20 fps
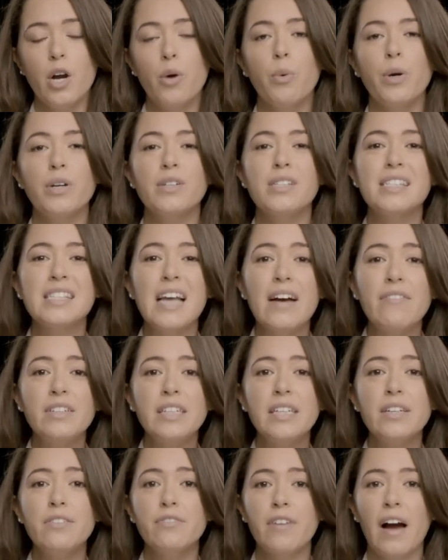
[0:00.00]
where
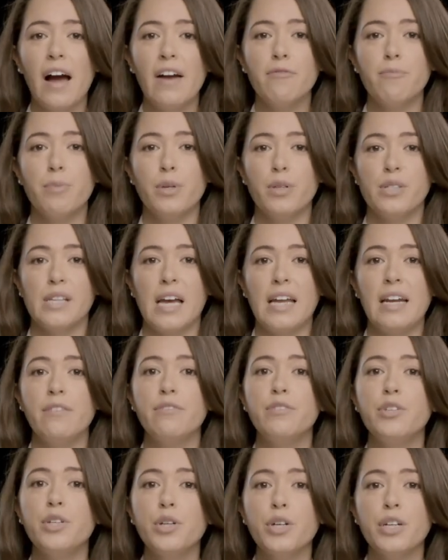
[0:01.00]
75%
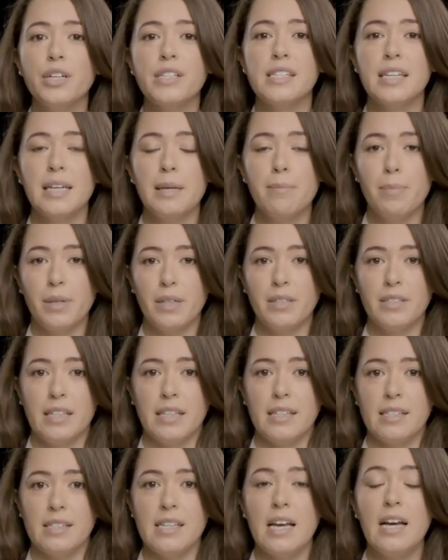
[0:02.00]
of New York City
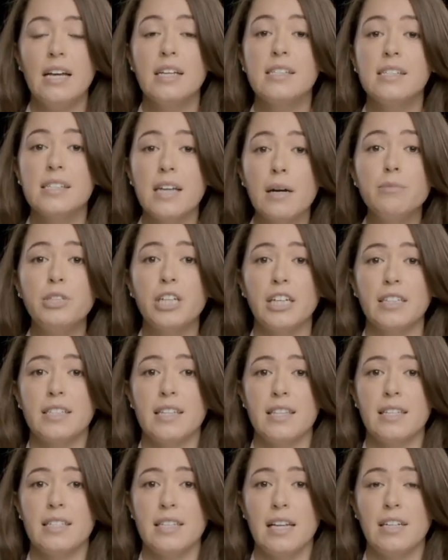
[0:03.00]
buildings subject
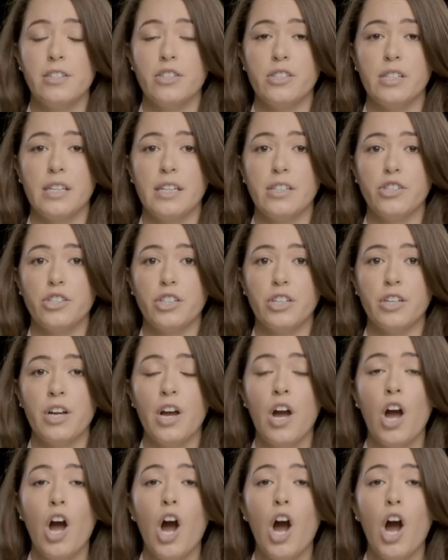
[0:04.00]
to this legislation